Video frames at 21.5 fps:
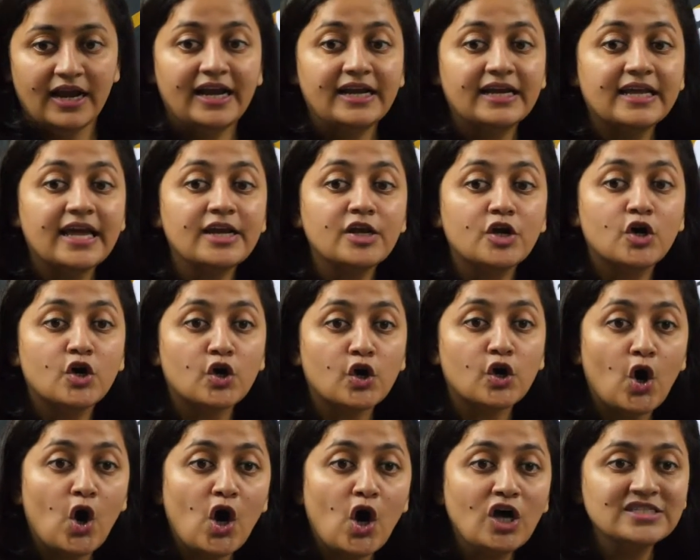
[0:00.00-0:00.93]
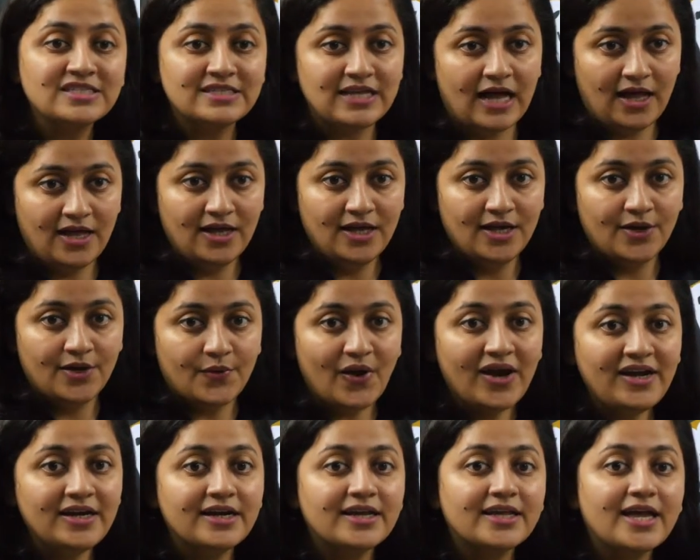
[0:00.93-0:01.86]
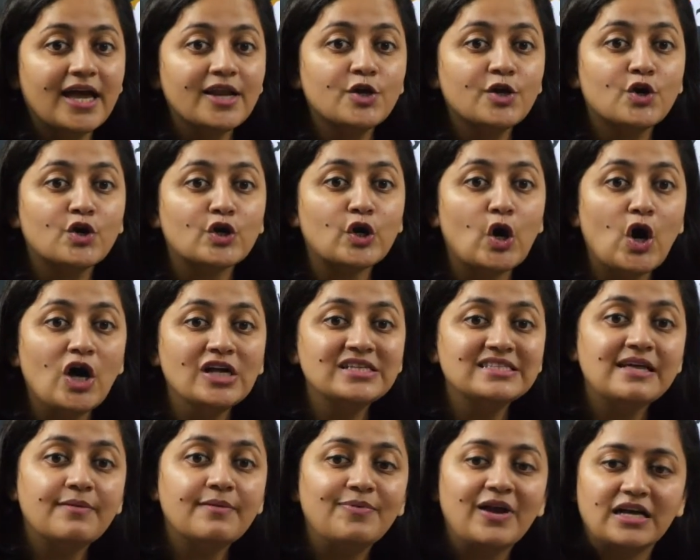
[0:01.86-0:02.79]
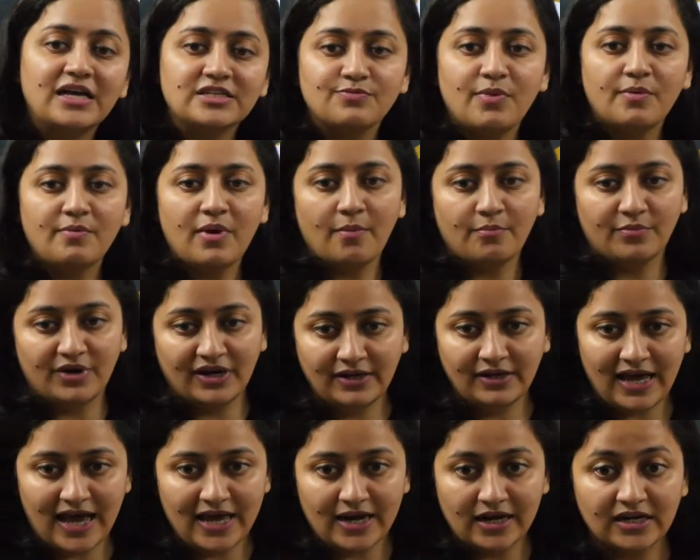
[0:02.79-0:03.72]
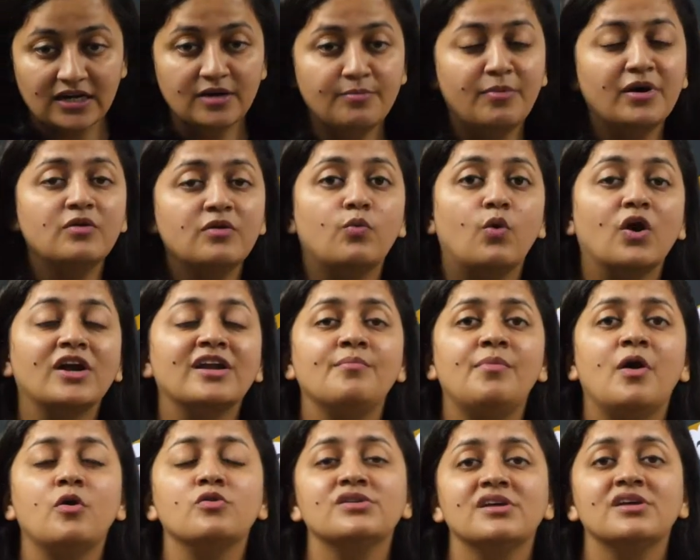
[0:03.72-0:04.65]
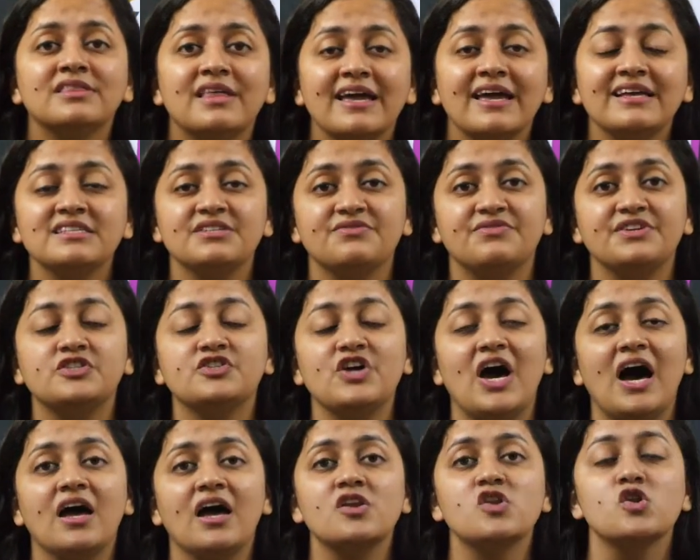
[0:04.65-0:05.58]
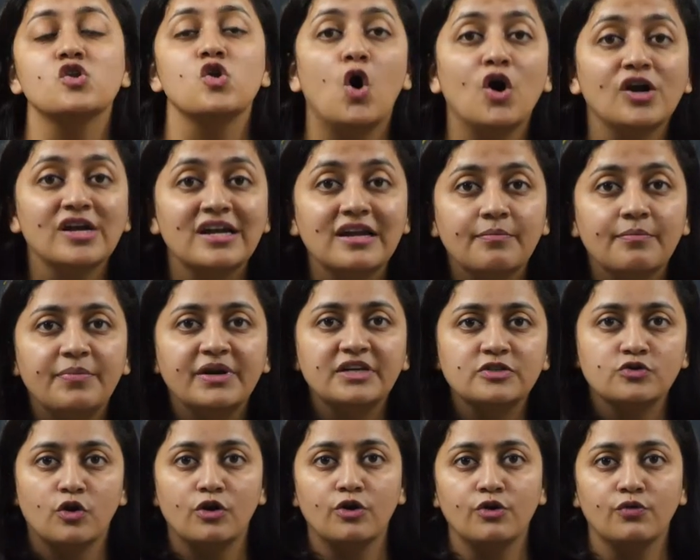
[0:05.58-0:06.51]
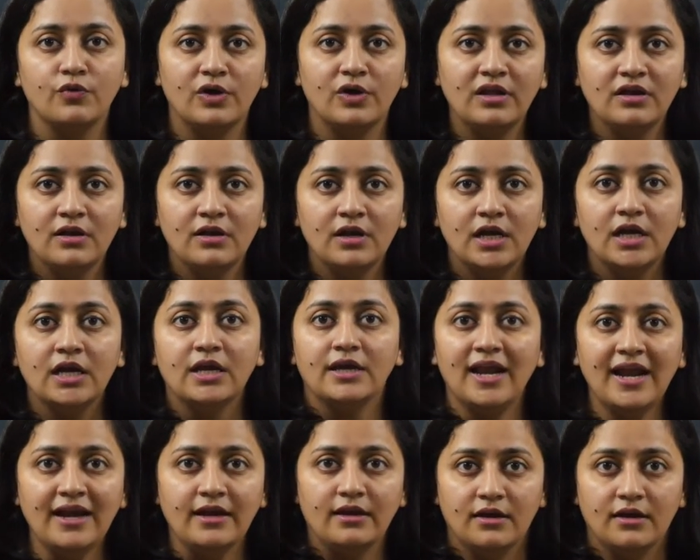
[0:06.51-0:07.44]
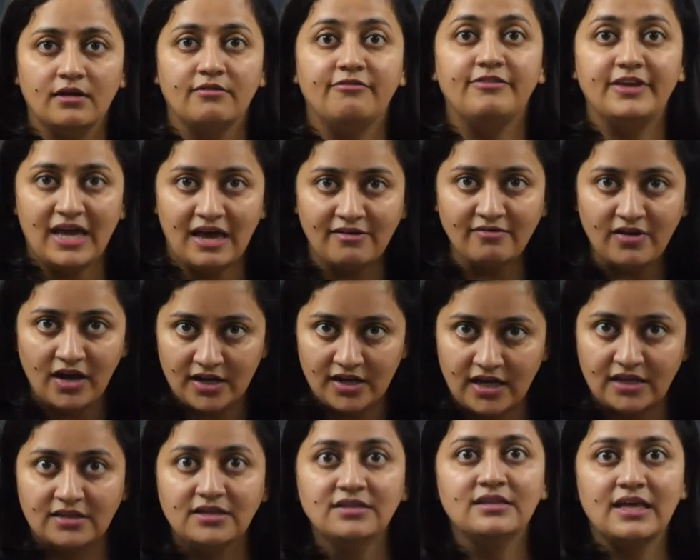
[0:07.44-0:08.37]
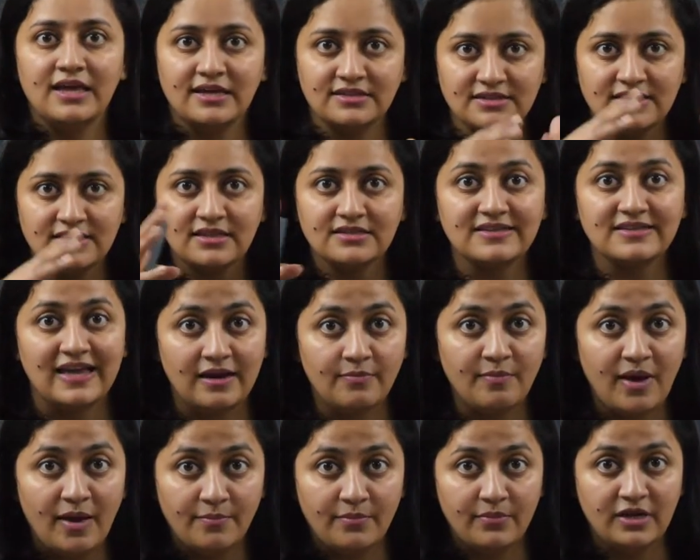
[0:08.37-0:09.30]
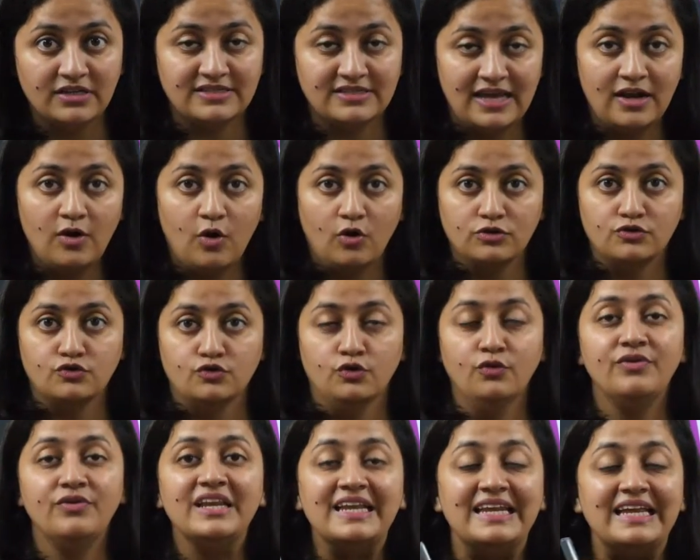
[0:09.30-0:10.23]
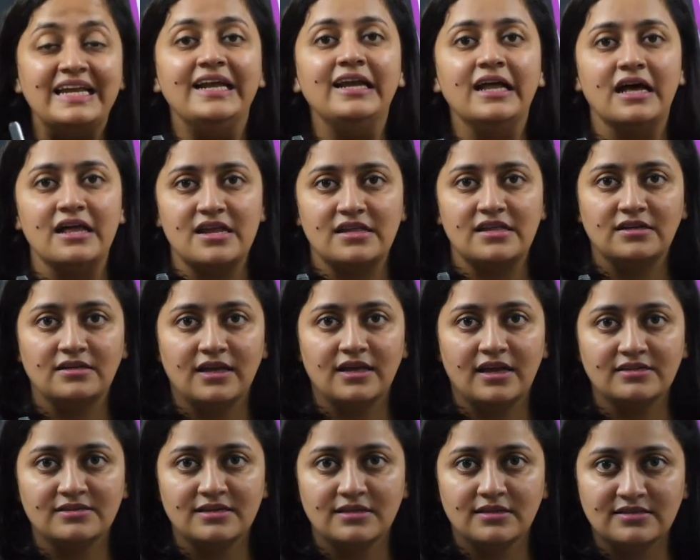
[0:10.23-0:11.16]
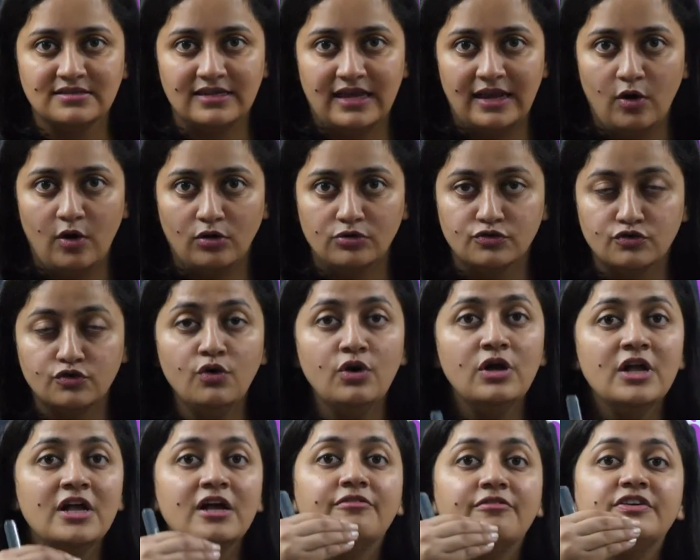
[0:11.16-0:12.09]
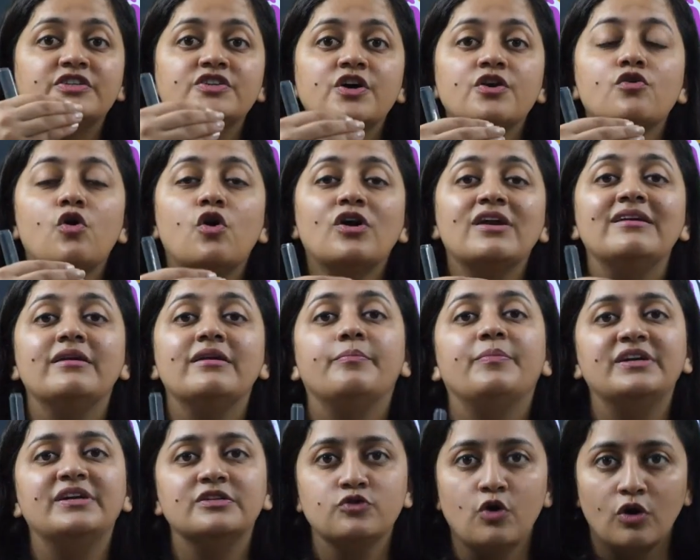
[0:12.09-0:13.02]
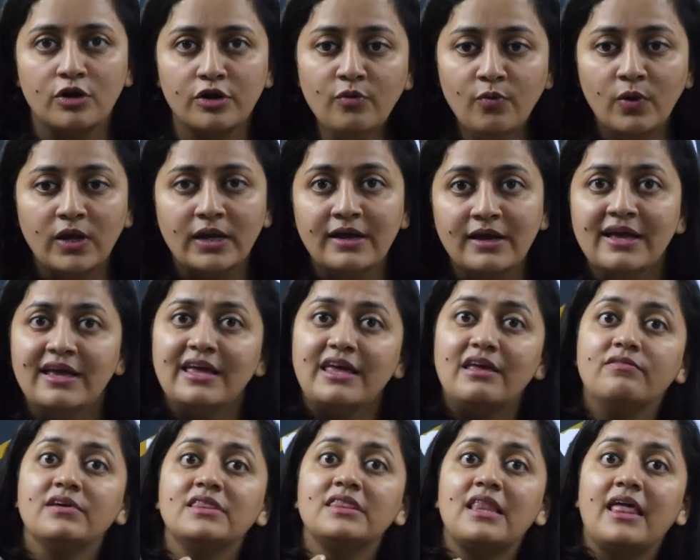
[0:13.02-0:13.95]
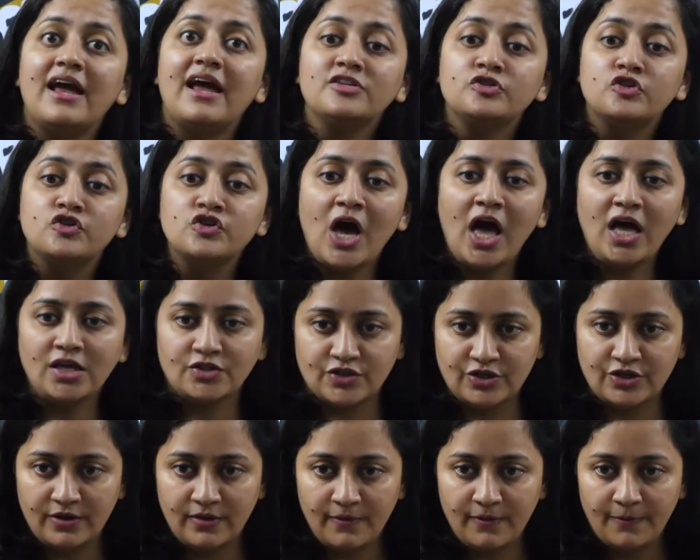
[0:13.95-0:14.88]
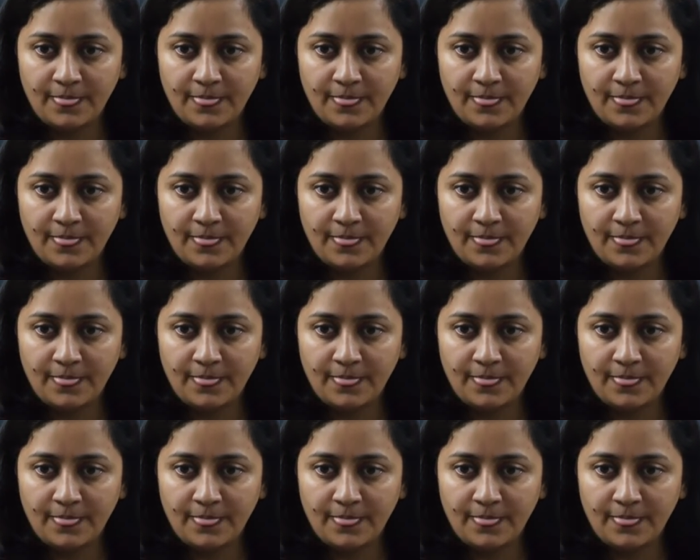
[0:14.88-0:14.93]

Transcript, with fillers: It can cross the right? It can cross the plasma membrane directly. But what about the things which are not lipid soluble? right we have another things in the cell uh, cell also we need another things in the cell also which are not lipid soluble even they are charged